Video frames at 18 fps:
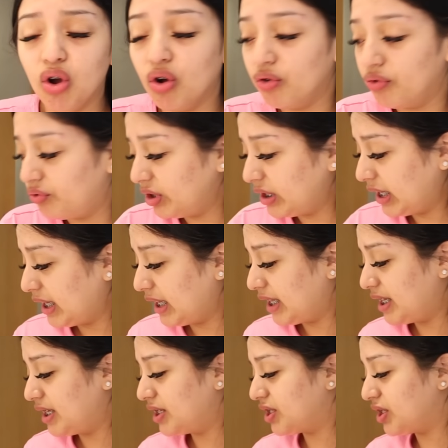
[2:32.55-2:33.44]
hopefully
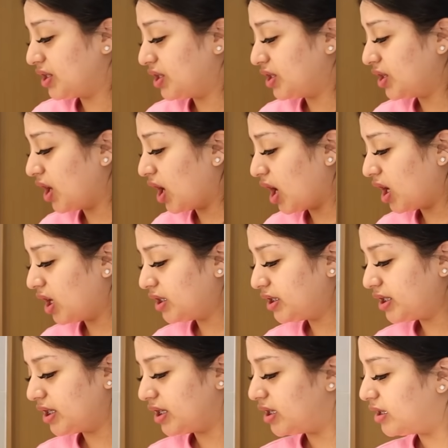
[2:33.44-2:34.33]
it is
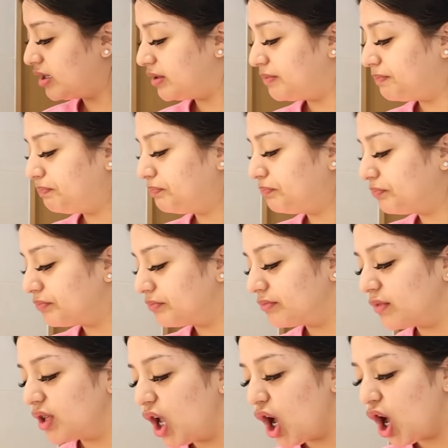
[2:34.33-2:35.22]
not
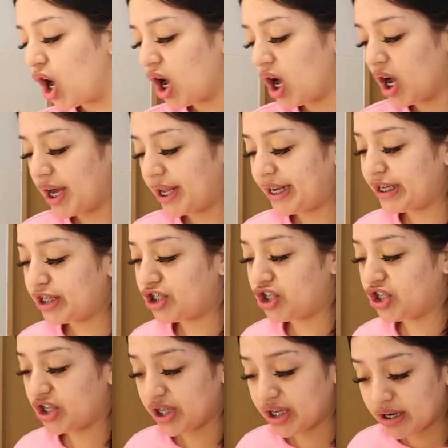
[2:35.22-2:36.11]
hot as
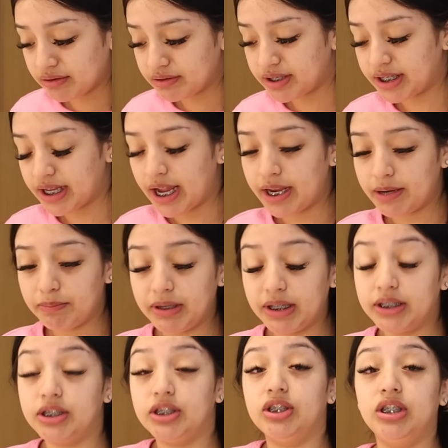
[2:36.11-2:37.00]
shit outside,
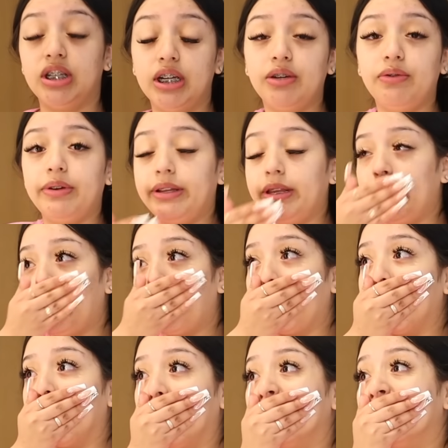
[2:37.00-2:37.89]
because
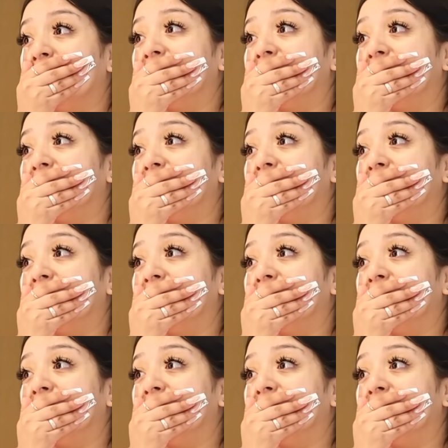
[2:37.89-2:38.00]
genuinely,